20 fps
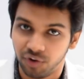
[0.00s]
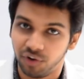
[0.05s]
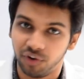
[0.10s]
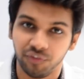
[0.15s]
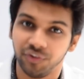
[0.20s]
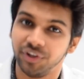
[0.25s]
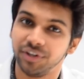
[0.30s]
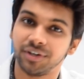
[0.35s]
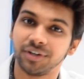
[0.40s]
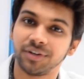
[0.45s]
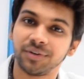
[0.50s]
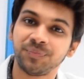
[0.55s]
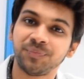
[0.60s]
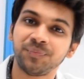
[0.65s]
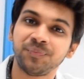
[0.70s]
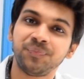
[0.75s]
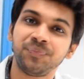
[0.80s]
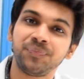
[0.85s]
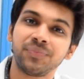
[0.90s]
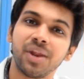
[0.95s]
over here.
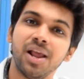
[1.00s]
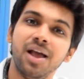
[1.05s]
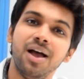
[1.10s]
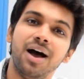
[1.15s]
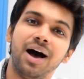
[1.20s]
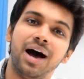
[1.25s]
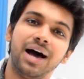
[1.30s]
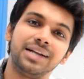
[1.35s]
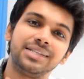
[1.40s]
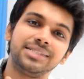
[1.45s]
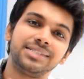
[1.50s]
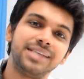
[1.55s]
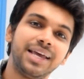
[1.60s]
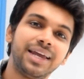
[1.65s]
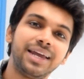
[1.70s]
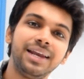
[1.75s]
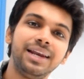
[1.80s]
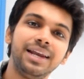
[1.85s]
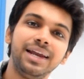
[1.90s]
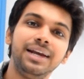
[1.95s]
Our
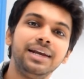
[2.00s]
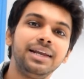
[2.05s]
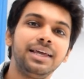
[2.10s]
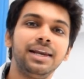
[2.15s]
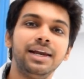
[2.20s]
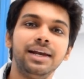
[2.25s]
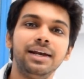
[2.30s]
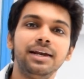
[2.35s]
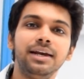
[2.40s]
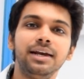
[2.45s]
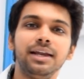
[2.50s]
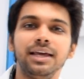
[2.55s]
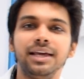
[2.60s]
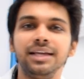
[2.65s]
second ingredient,